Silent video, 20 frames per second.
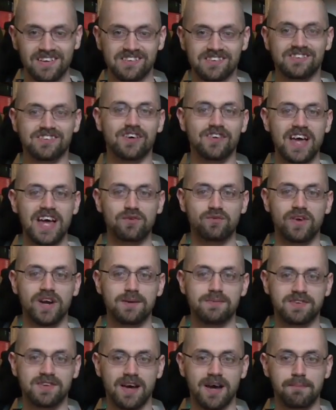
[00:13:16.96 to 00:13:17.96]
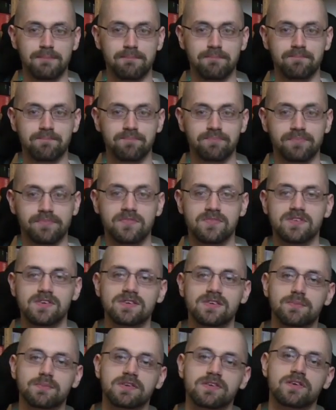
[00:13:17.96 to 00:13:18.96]
So that wraps up
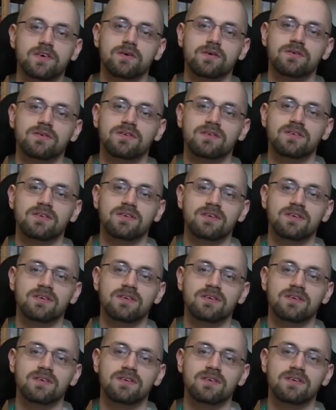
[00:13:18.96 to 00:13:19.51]
this episode.